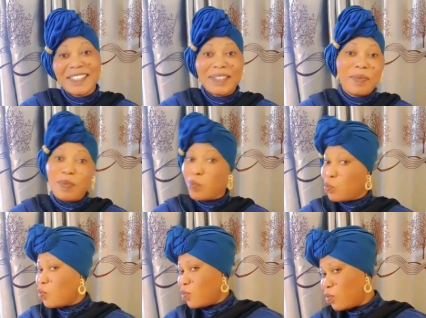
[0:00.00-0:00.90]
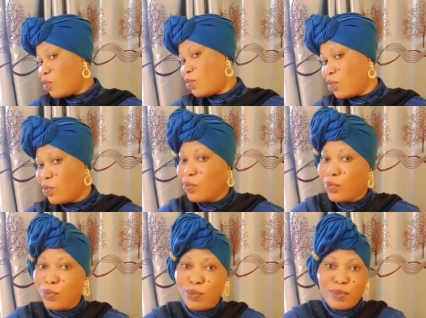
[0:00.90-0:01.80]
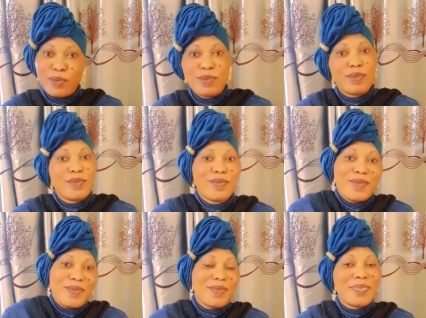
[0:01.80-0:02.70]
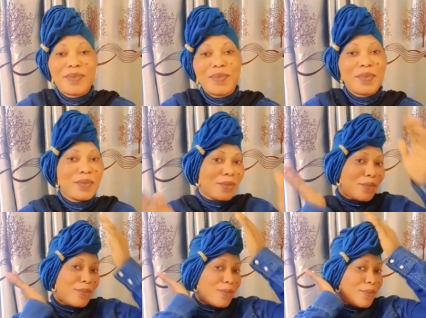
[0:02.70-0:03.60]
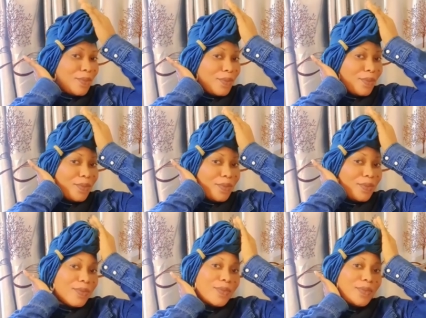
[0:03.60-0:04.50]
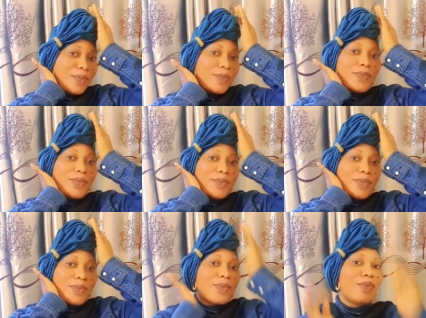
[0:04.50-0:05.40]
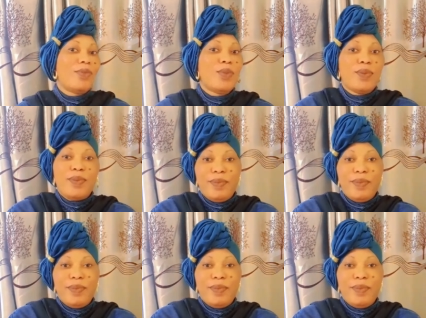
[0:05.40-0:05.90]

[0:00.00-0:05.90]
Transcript: Yeah, guys, you see now. See how beautiful it is.